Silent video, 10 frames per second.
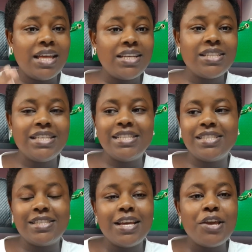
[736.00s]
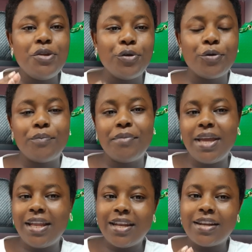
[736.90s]
that is your
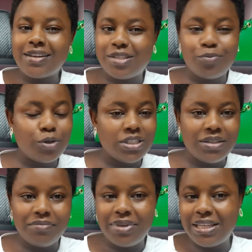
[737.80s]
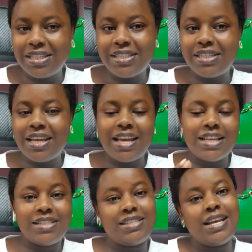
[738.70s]
main responsibility
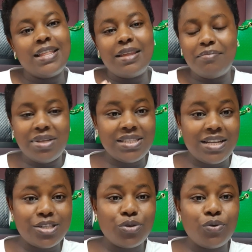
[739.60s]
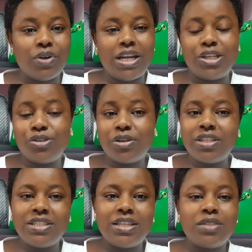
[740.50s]
as the business owner.
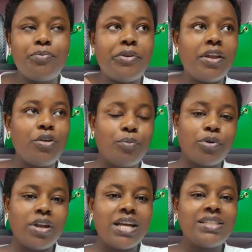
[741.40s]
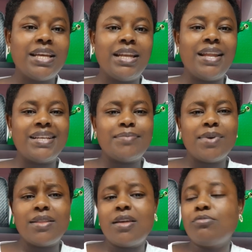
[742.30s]
Don't just bring your products and
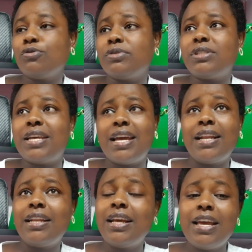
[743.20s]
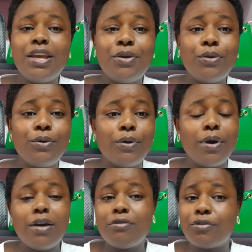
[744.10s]
expect them to sell, you know,
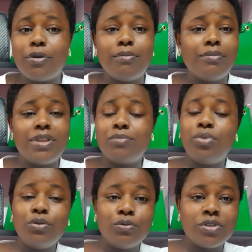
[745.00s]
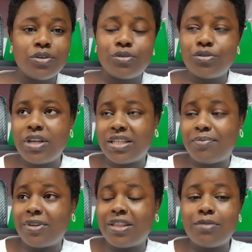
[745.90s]
from the blues, or
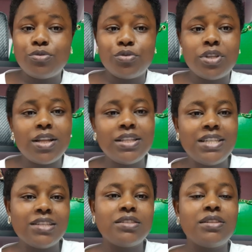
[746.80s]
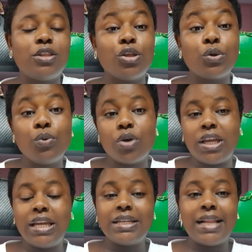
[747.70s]
expect them to sell just through
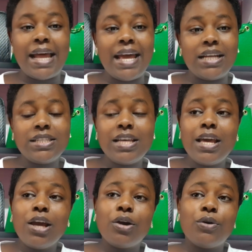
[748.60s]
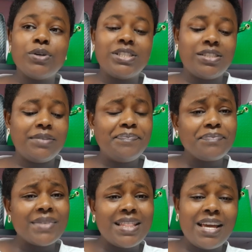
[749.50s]
walk-in clients, because
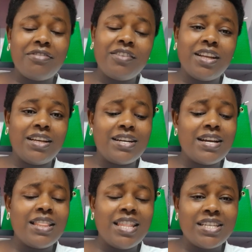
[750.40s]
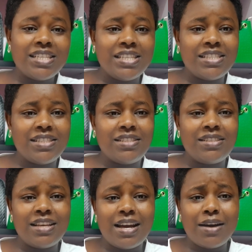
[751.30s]
I feel like that is
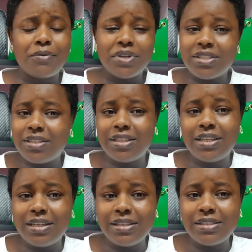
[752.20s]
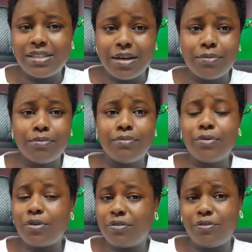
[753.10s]
wasting
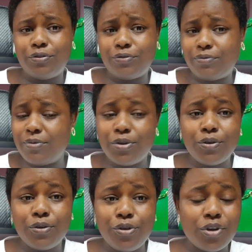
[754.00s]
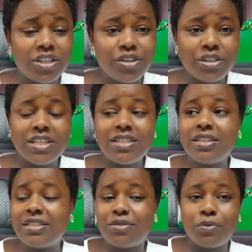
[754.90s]
some of, you know, your resources.
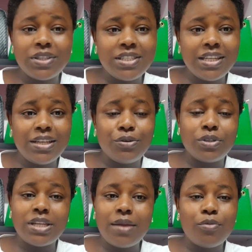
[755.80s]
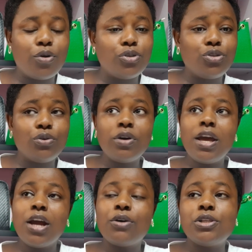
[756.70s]
It's wasting your time also,
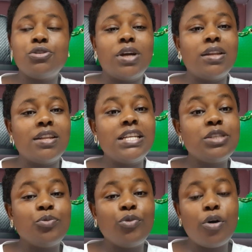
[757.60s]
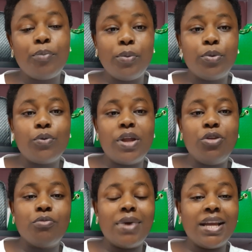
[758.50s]
because you can reach more people
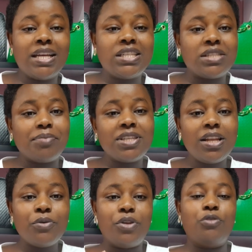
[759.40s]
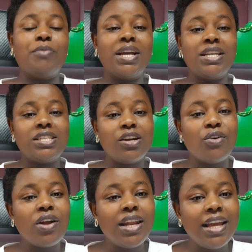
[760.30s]
when you market, especially when you're marketing
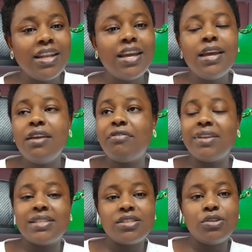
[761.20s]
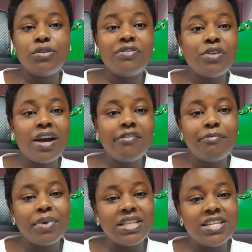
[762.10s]
online. If you
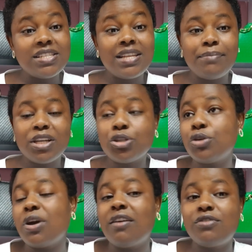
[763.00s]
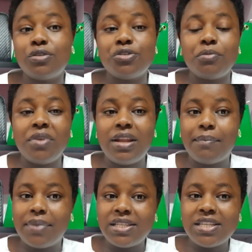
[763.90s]
have pages, make sure you have social
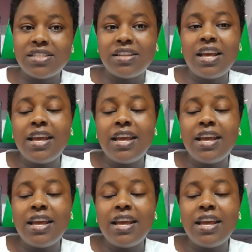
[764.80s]
media pages.